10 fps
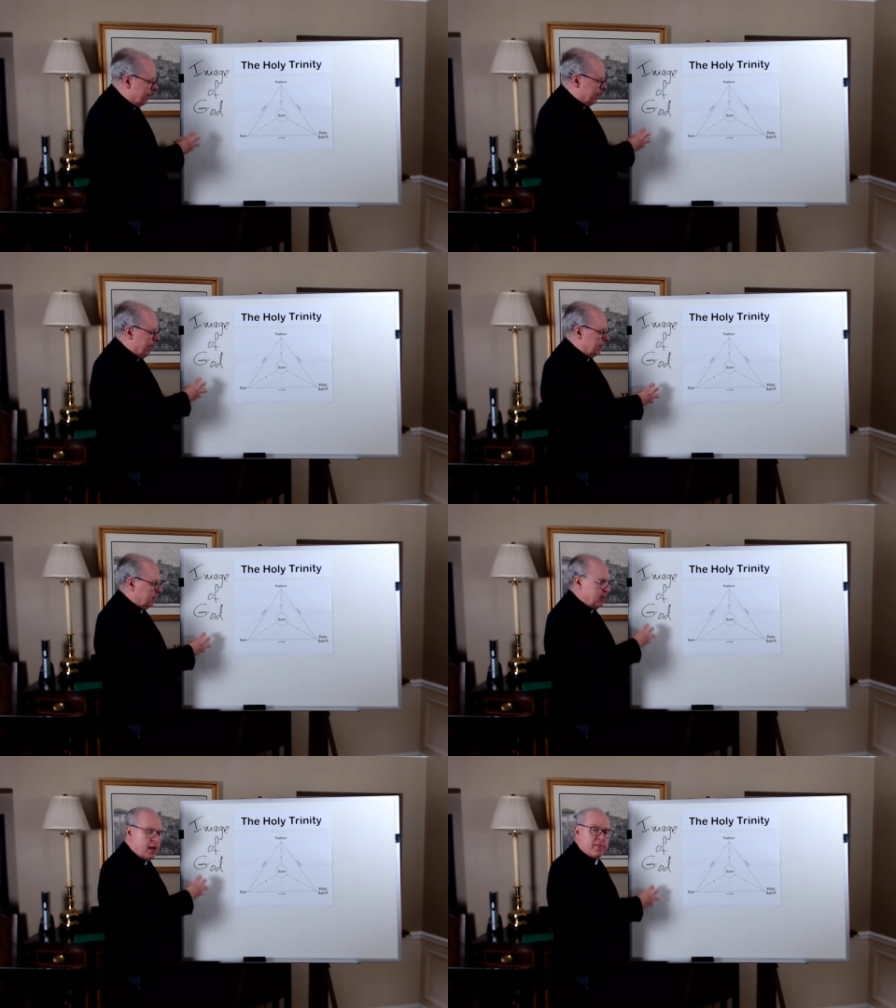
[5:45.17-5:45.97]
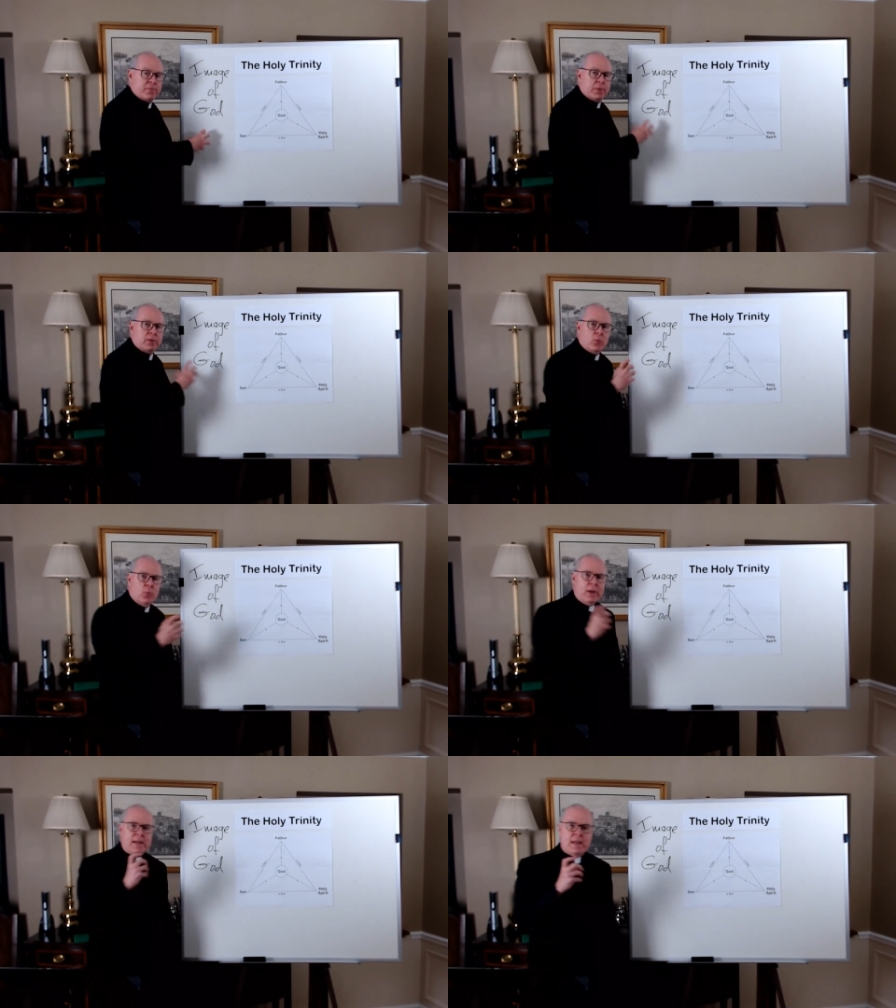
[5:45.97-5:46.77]
that love
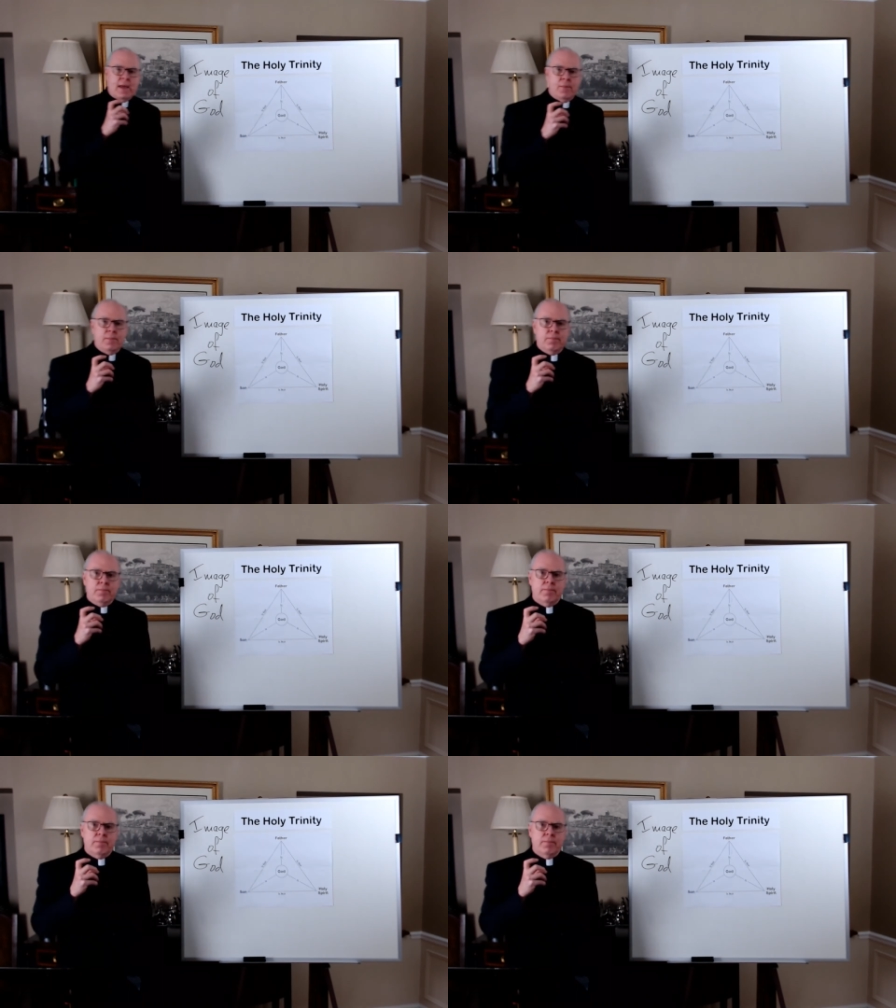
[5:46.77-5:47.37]
between them